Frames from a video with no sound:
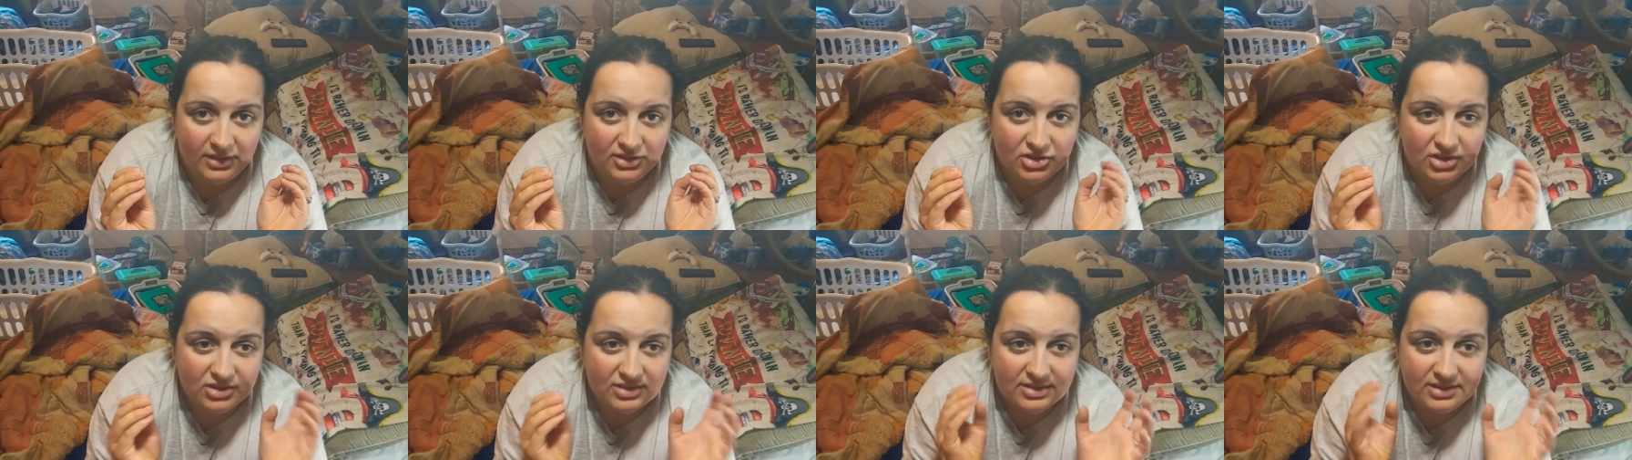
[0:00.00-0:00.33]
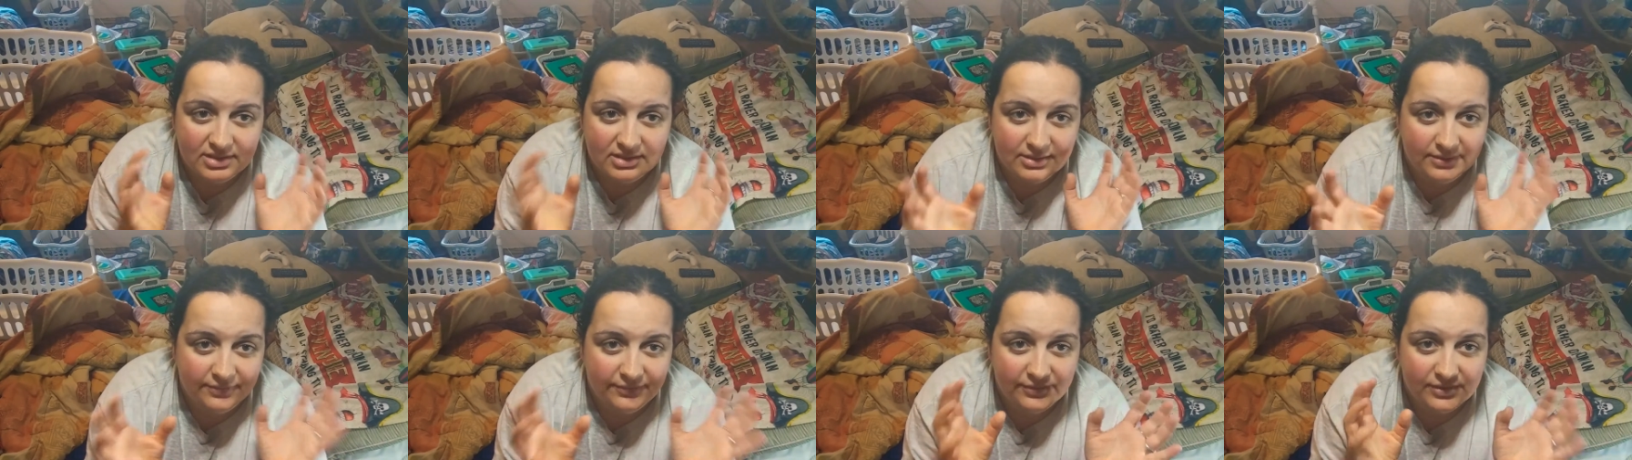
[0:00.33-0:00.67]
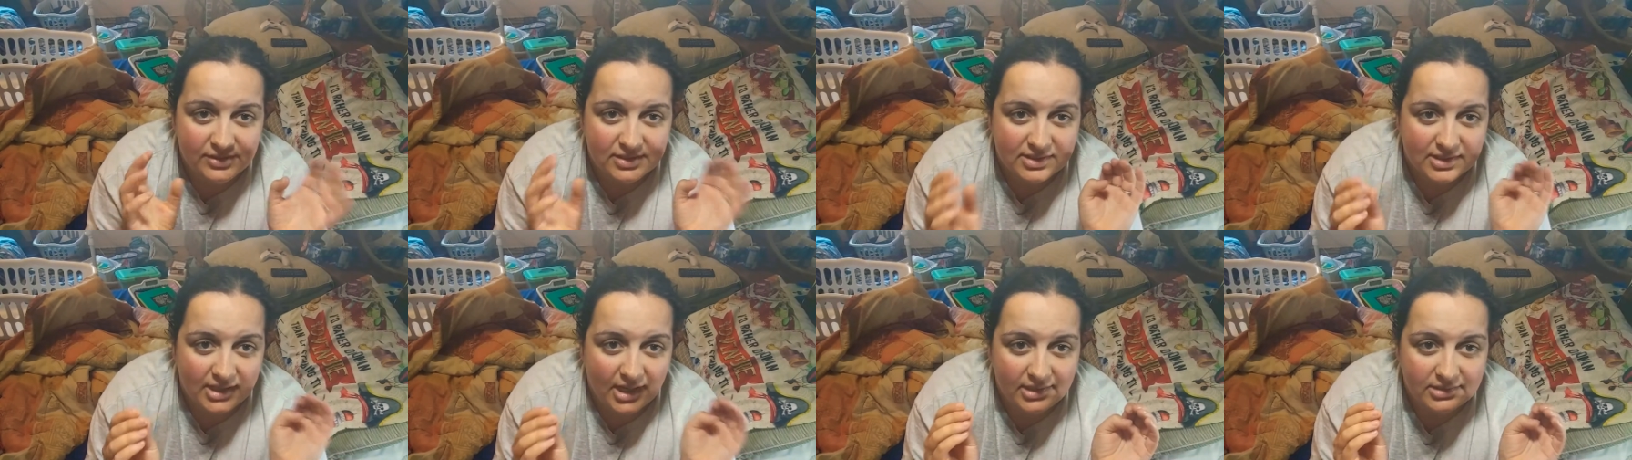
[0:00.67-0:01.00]
just the
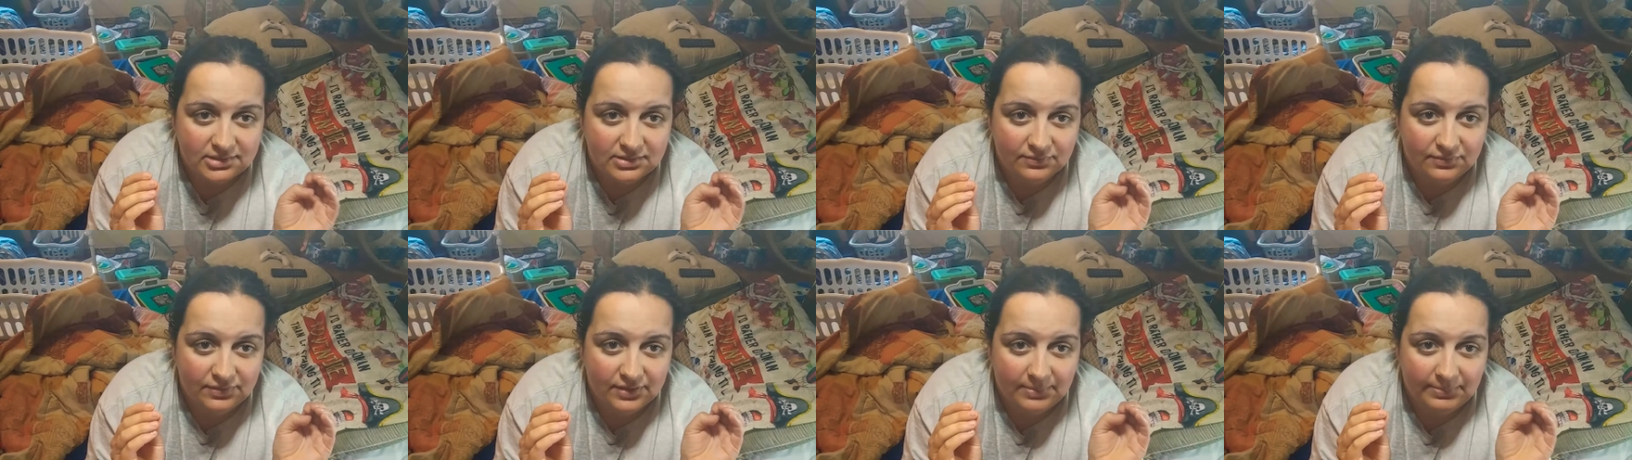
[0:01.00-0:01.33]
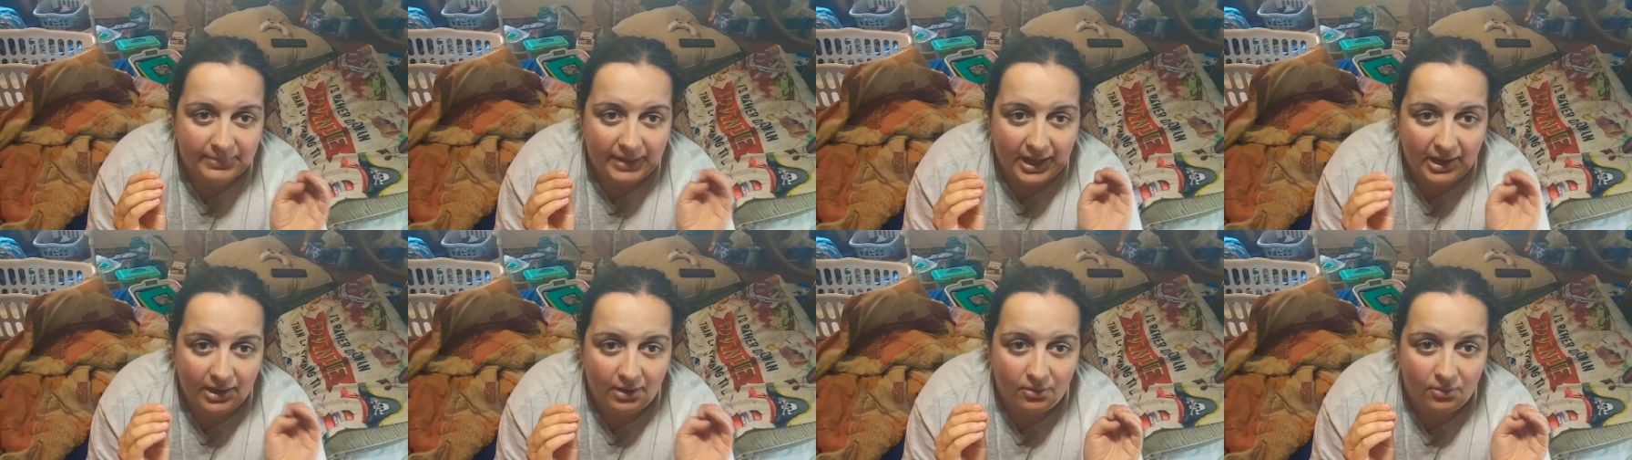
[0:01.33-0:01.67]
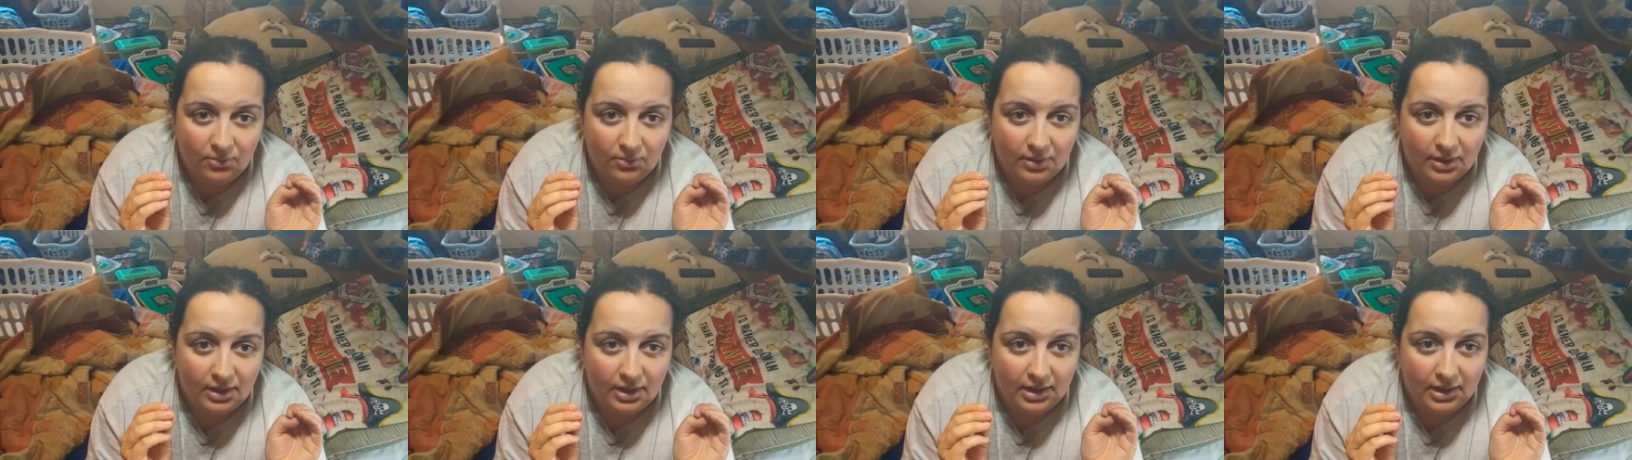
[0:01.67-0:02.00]
different sides of him
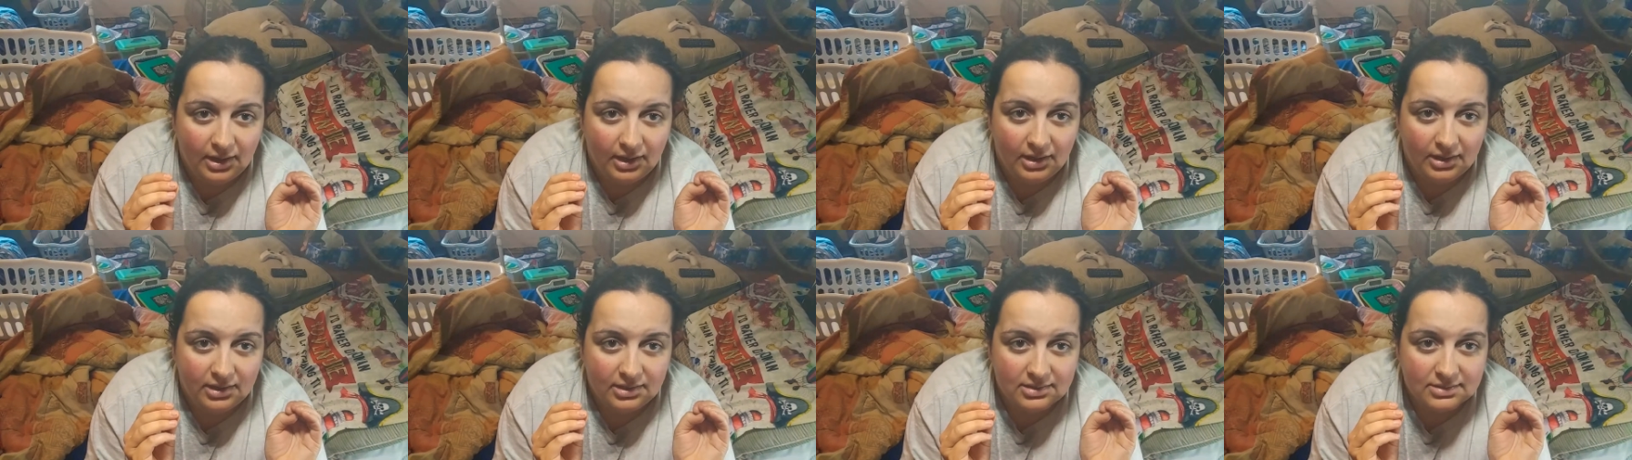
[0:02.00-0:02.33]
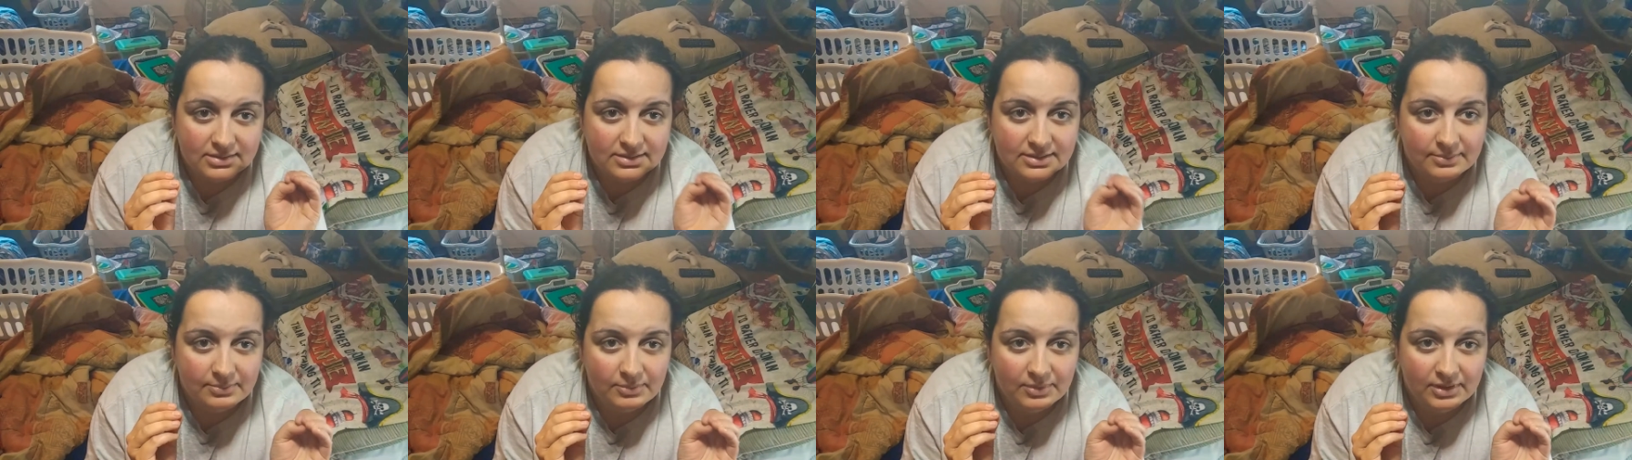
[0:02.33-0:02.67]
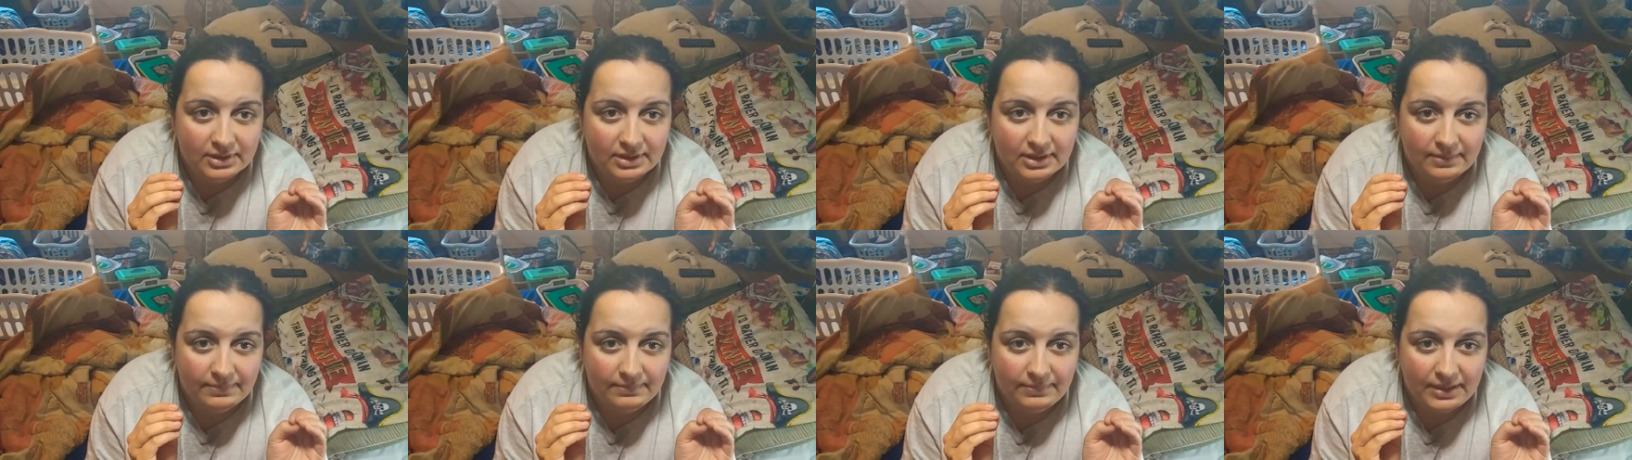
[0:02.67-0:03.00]
how someone
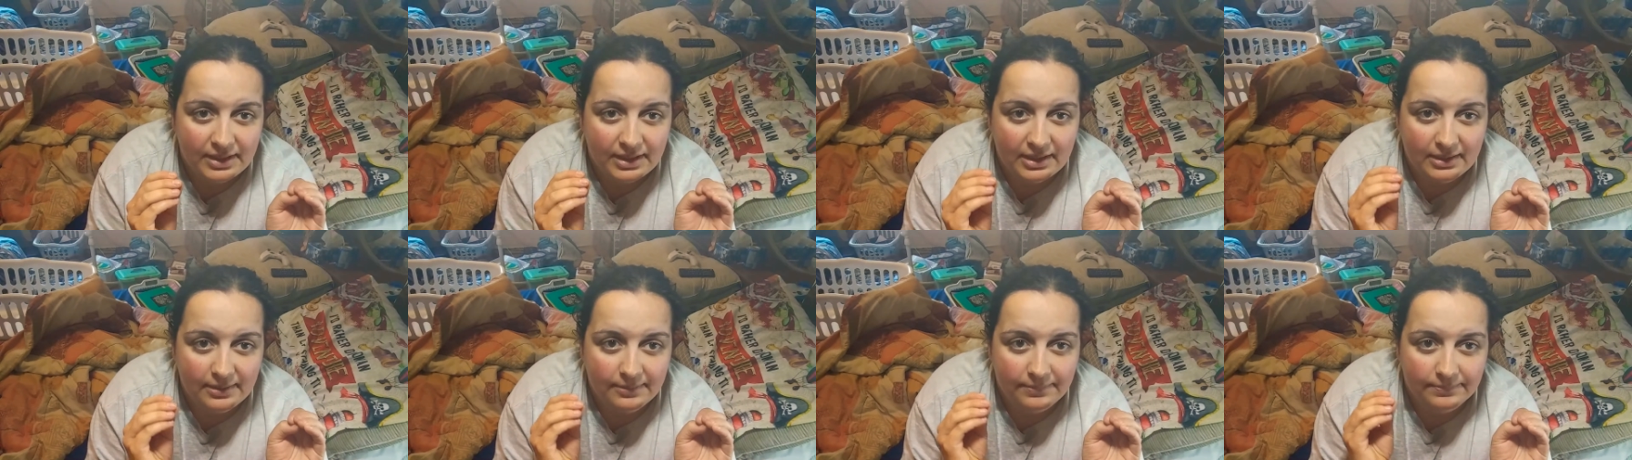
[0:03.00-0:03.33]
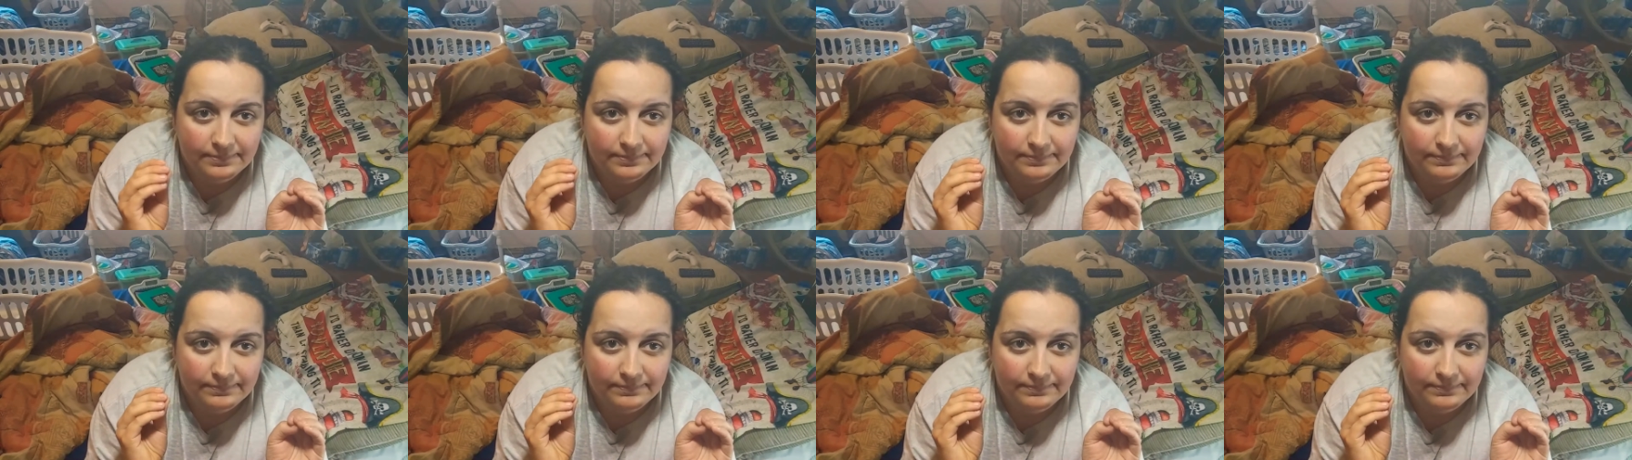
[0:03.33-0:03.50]
can be